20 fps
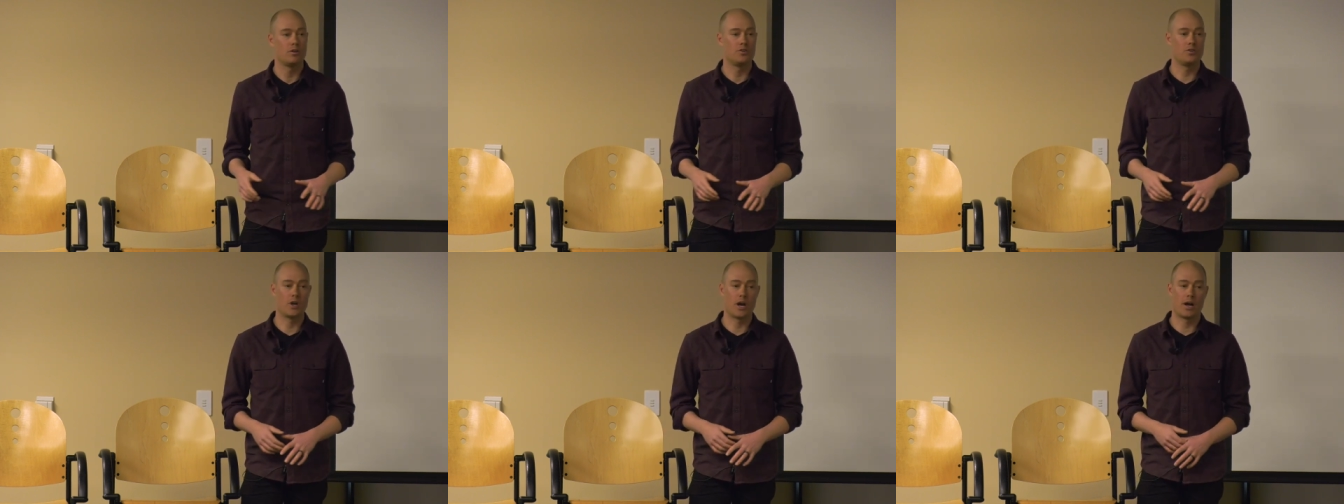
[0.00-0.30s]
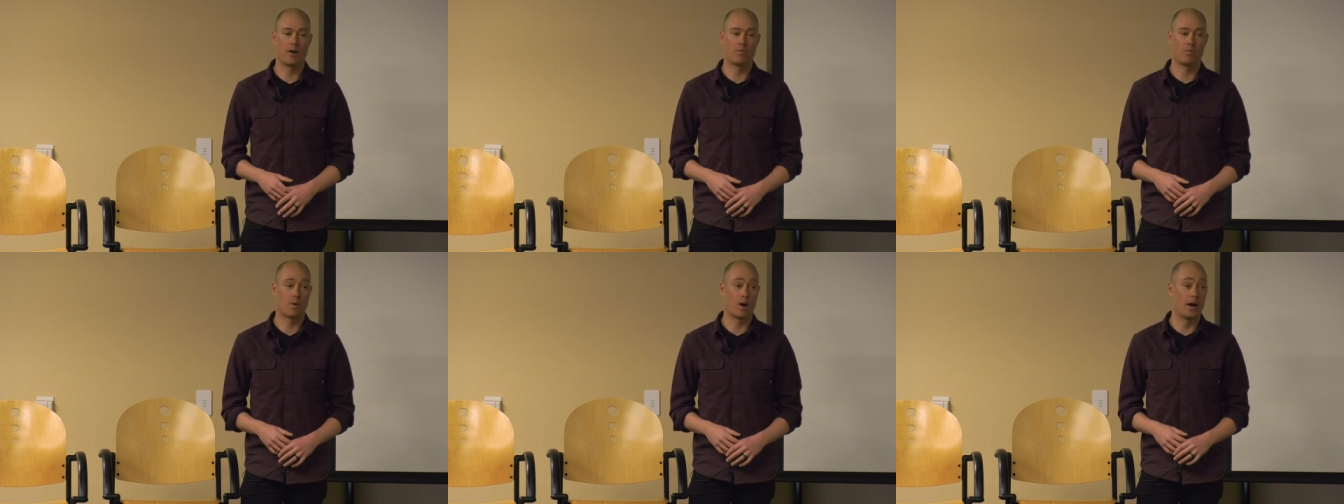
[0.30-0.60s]
You
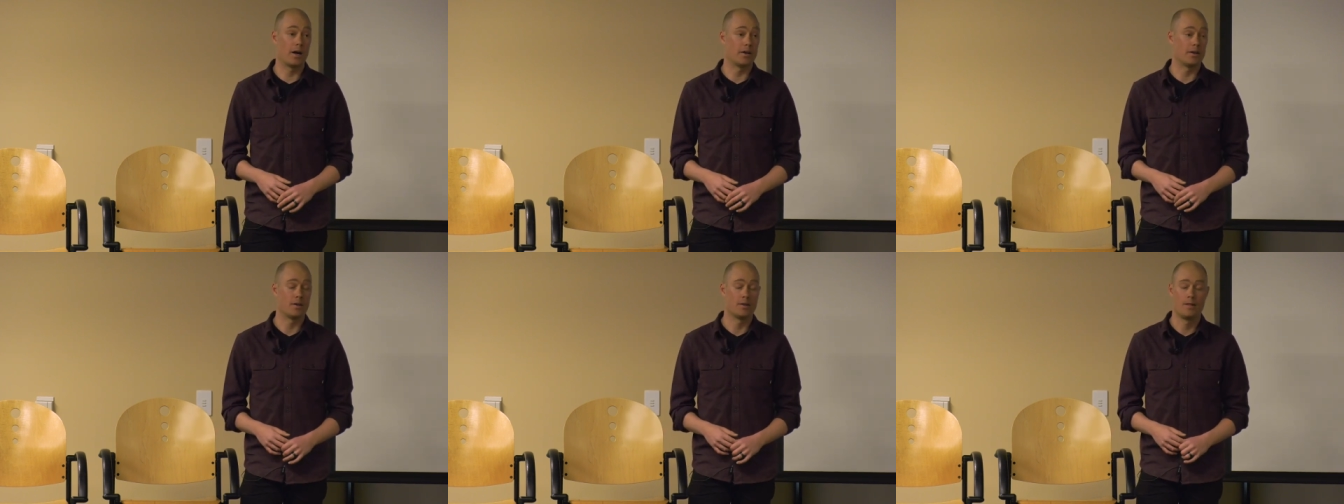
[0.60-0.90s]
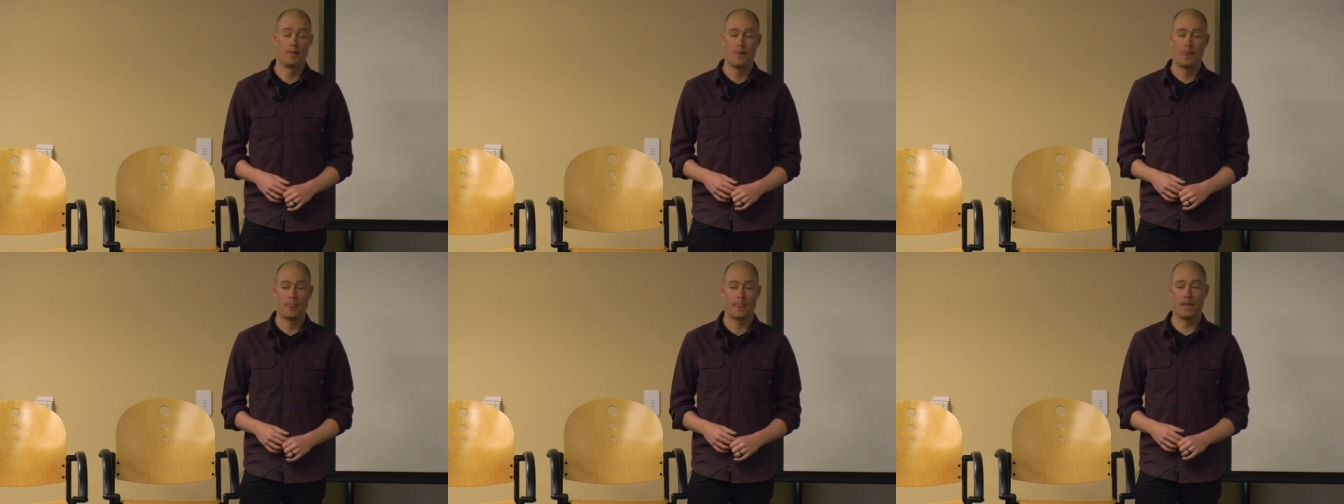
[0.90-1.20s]
got to run.
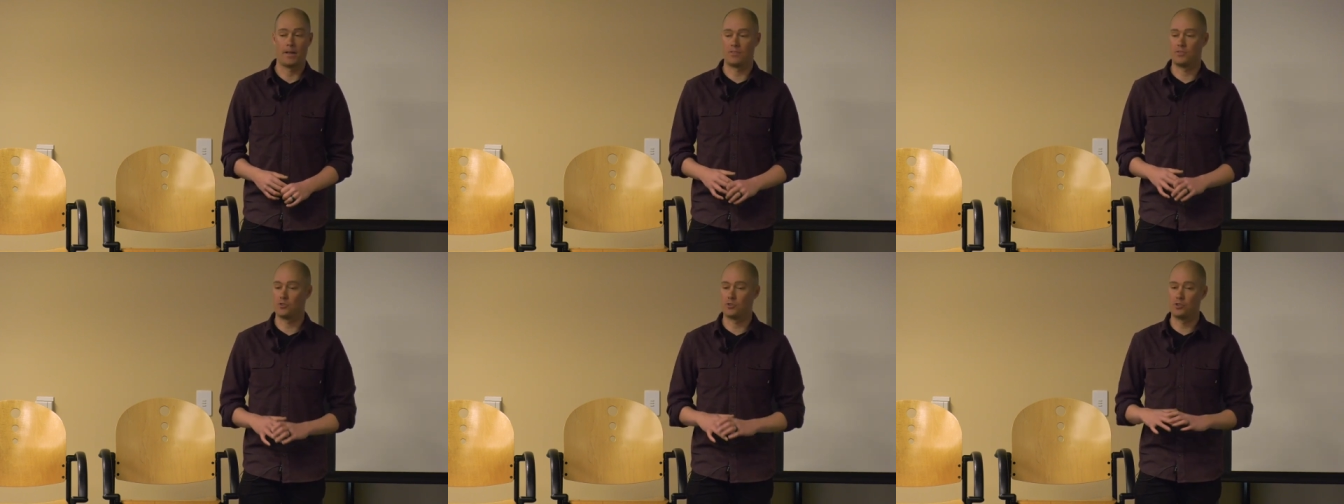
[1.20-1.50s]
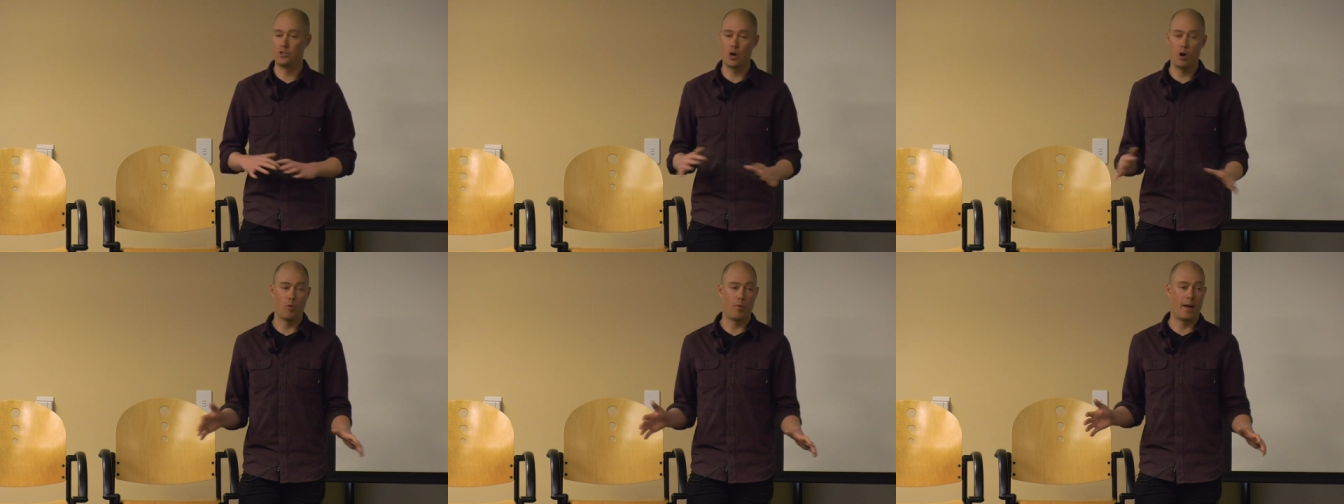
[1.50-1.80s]
Like,
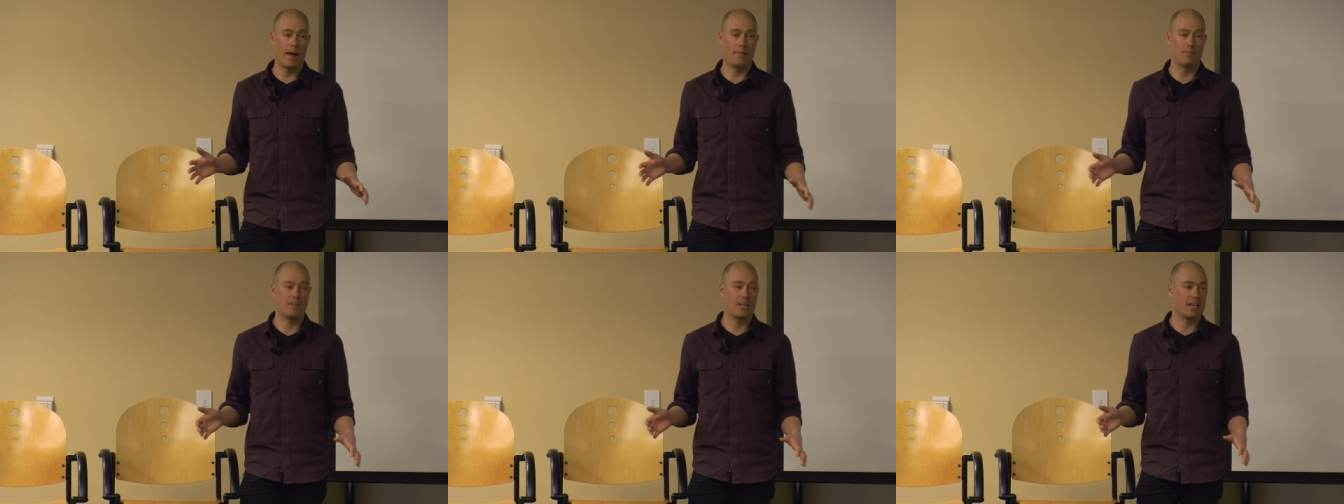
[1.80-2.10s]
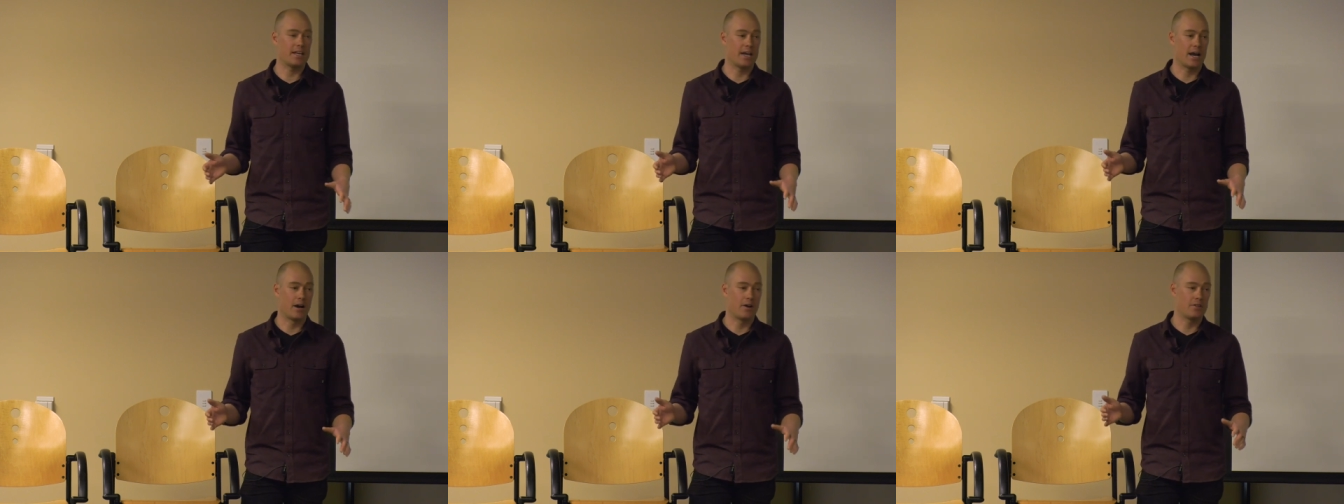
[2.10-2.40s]
there's no way I'm
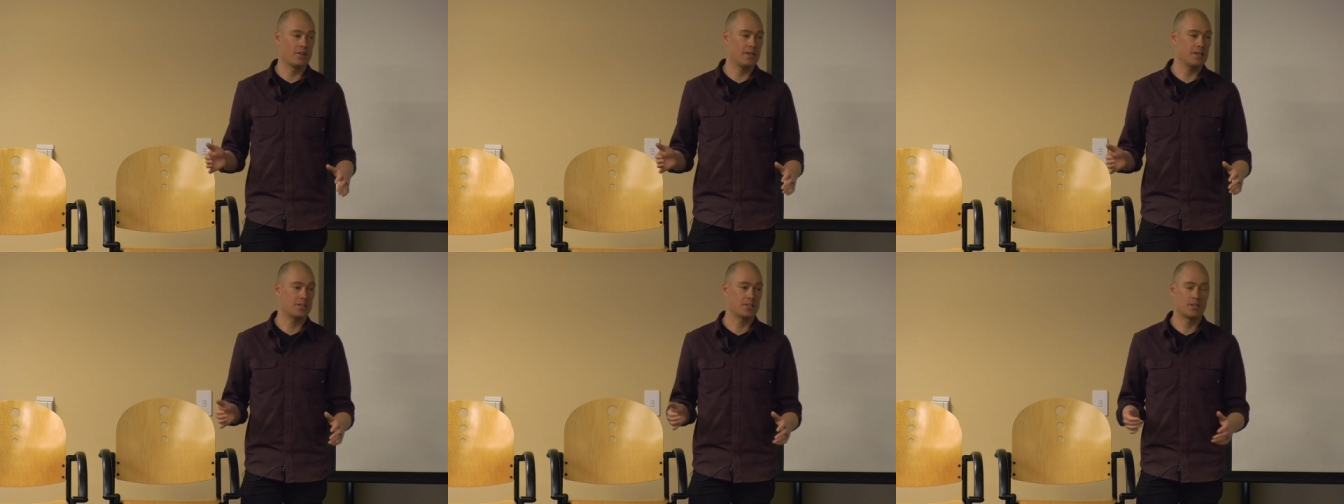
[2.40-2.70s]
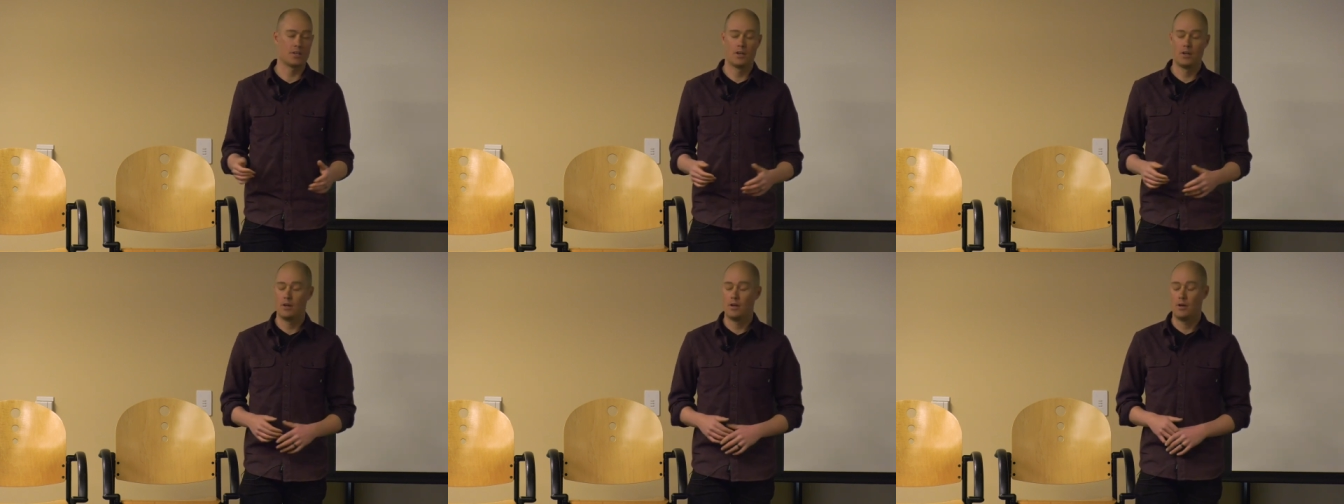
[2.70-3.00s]
getting out of
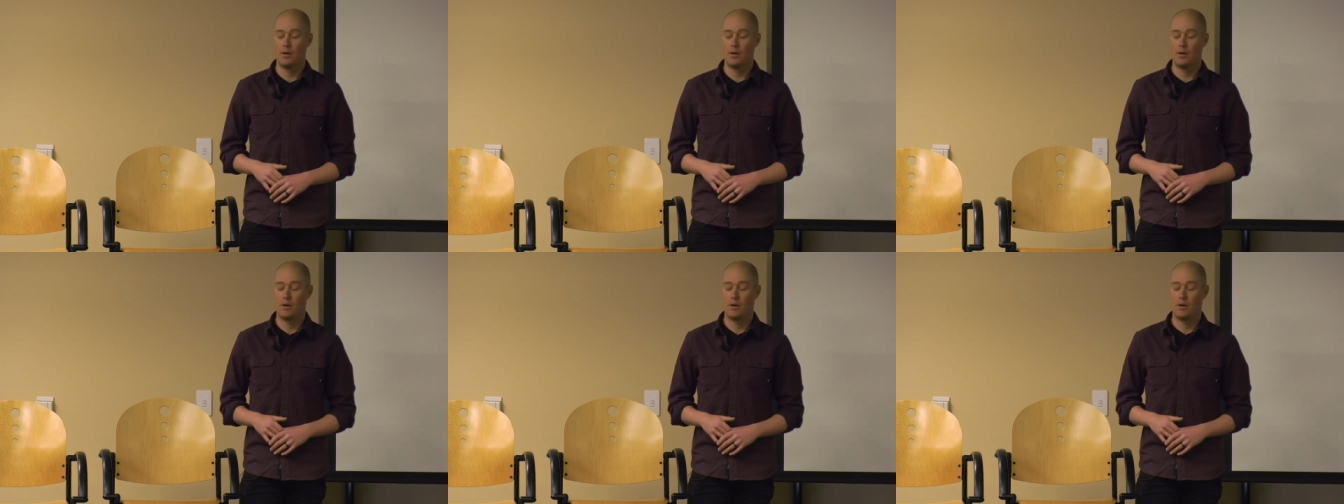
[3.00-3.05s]
this.